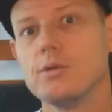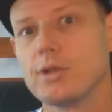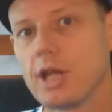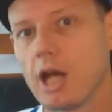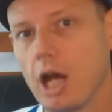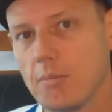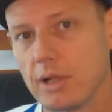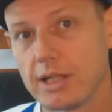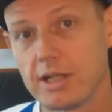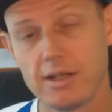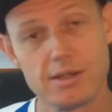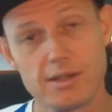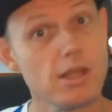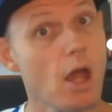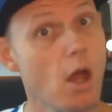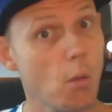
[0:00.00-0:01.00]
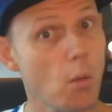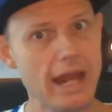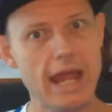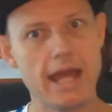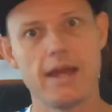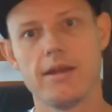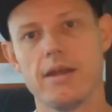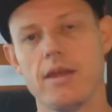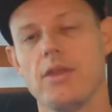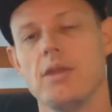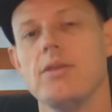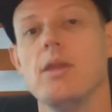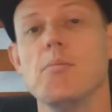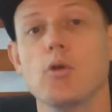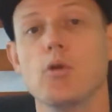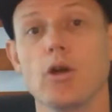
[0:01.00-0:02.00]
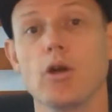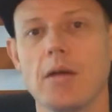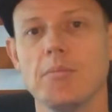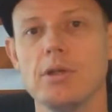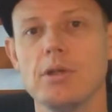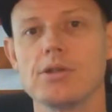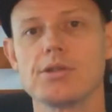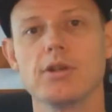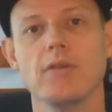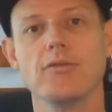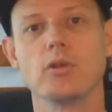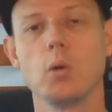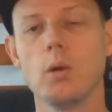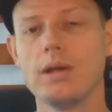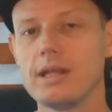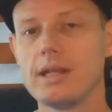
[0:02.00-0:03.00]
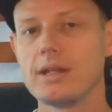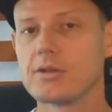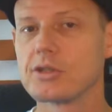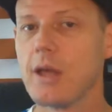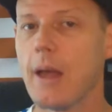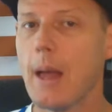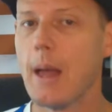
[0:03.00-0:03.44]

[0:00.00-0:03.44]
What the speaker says: come, because we had the morale booster of Quinn Ewers,